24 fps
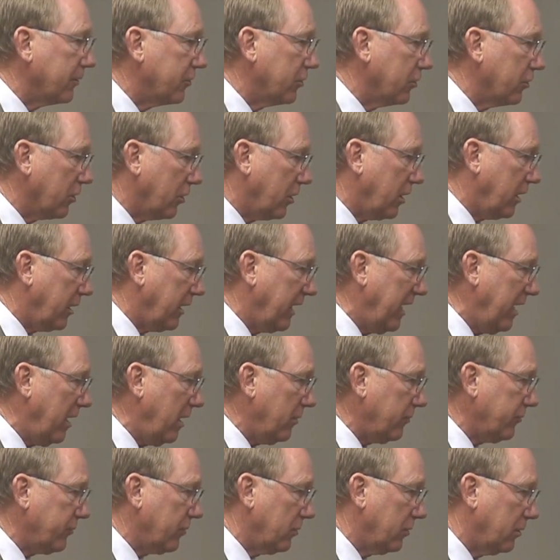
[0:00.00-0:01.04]
To the
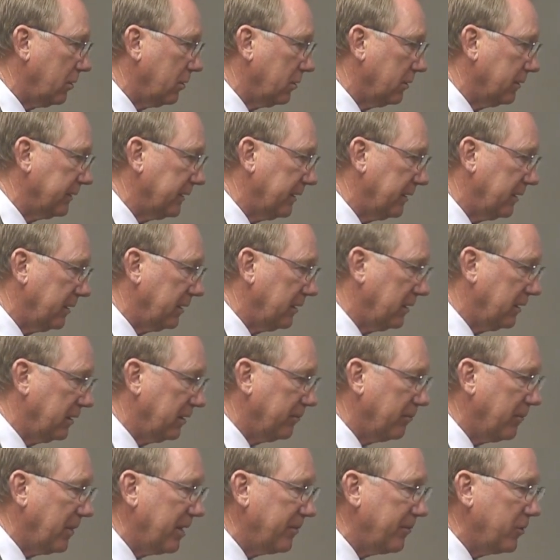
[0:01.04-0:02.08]
council,
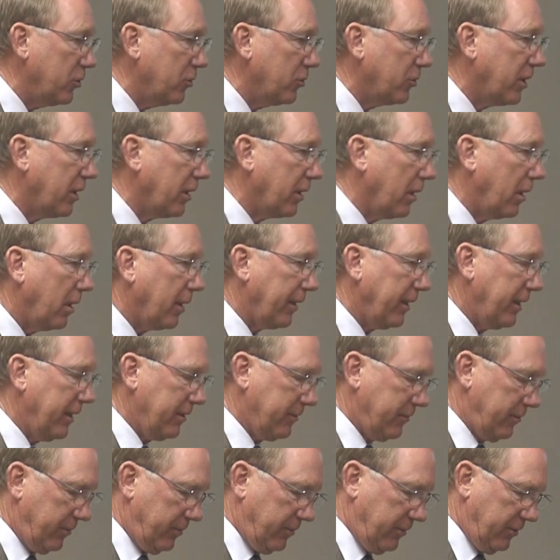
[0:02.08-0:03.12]
maybe you cannot
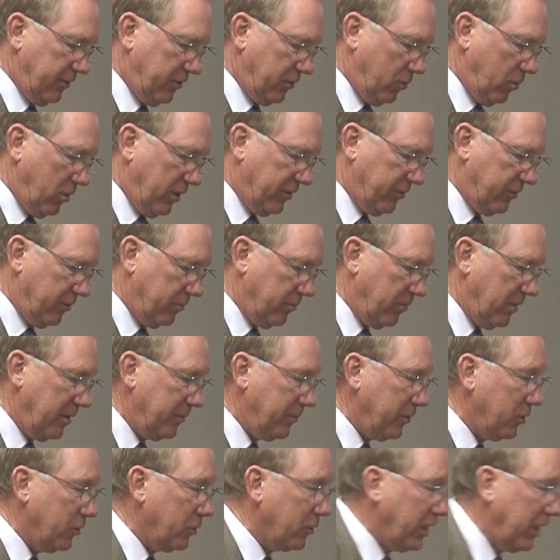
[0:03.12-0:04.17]
answer this question, maybe
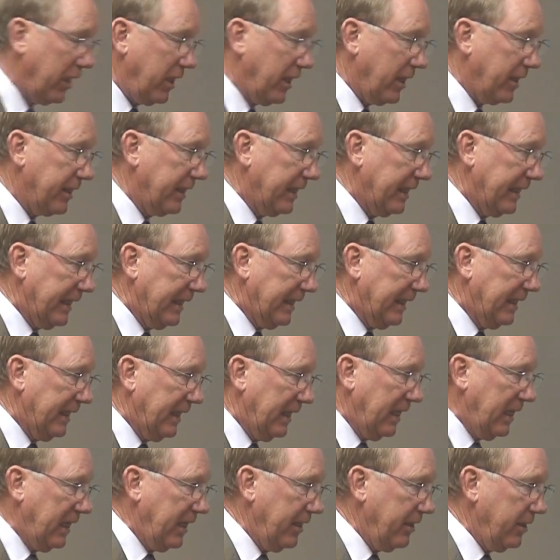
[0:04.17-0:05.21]
you can.
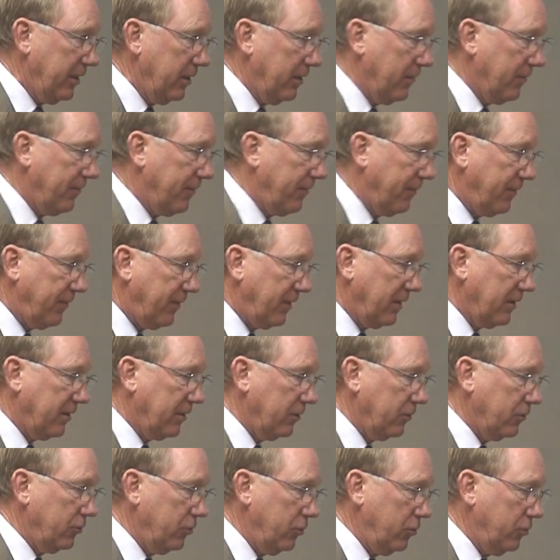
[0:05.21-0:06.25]
If
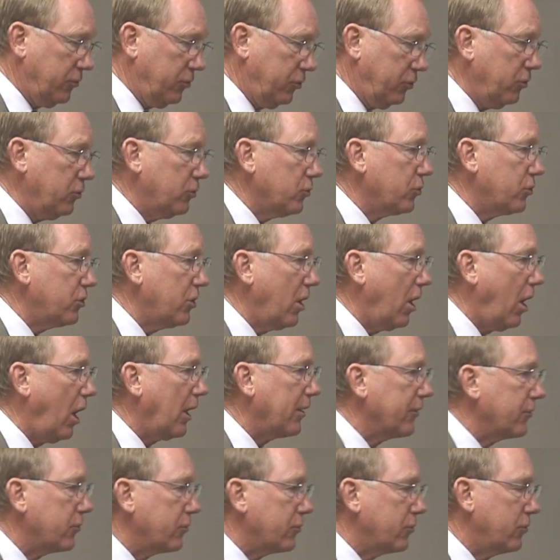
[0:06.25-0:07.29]
you choose
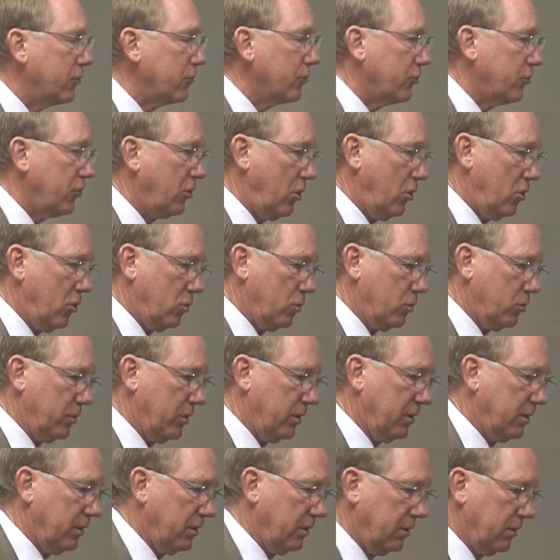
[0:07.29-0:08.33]
not to zone
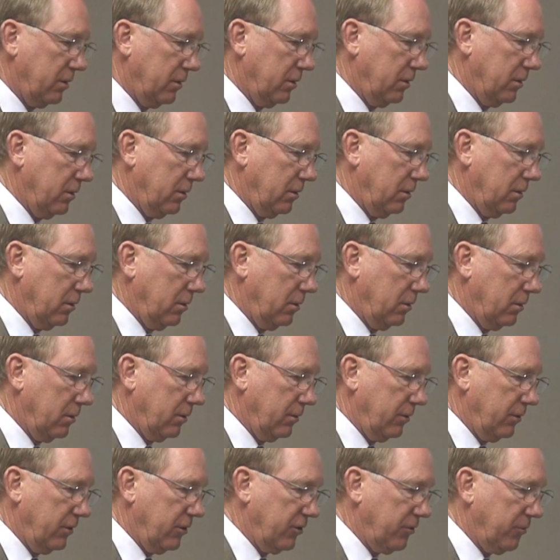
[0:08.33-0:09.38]

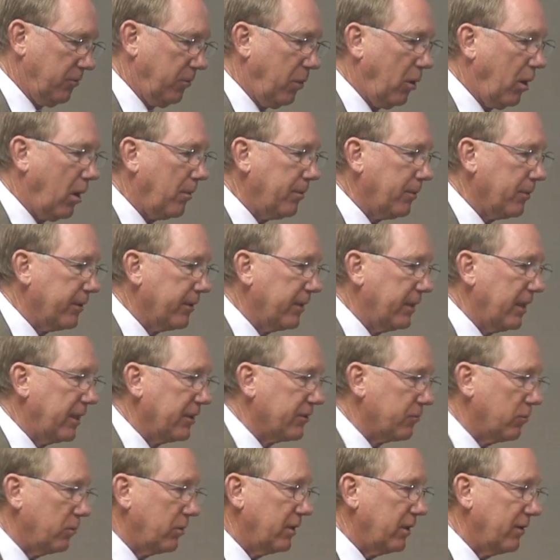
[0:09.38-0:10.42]
this property,
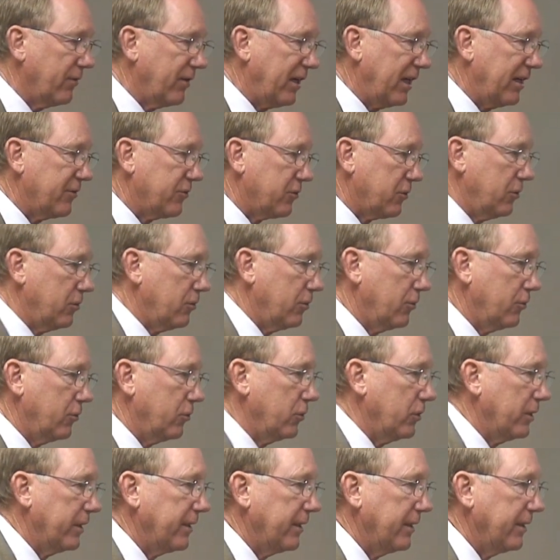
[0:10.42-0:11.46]
as we have asked you to
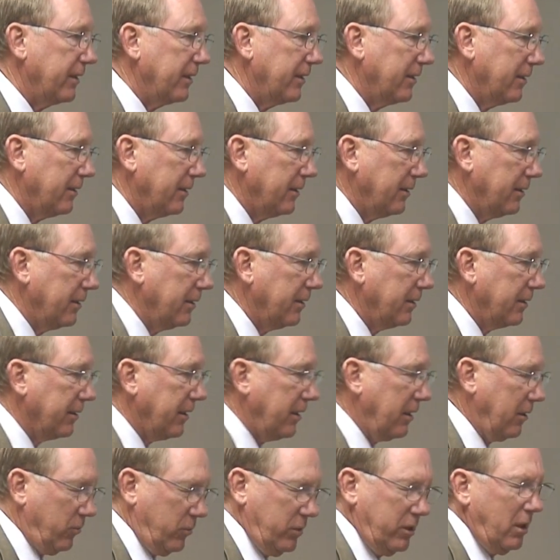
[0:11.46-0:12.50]
do it,
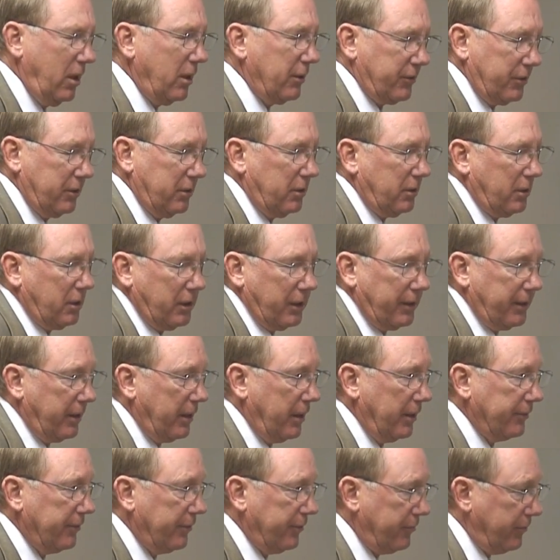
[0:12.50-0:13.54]
can we not still cut
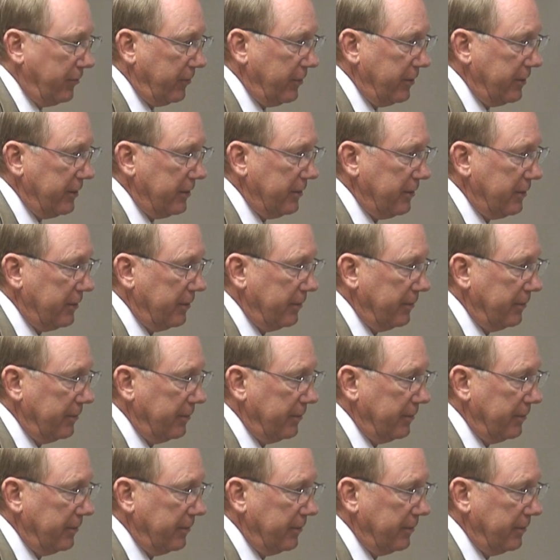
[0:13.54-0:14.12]
down the trees?